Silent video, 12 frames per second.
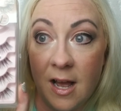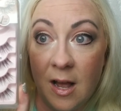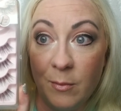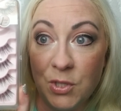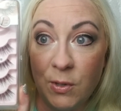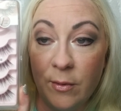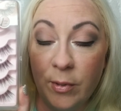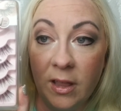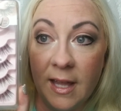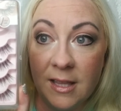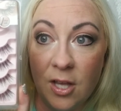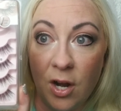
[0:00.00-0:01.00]
so I really
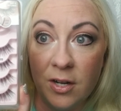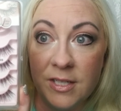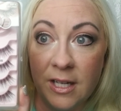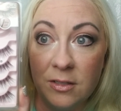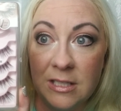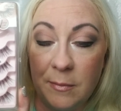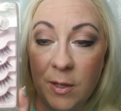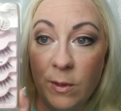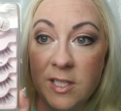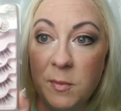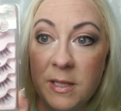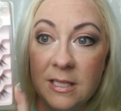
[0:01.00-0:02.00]
like the Ardell Demi
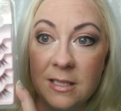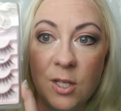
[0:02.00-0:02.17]
Wispies.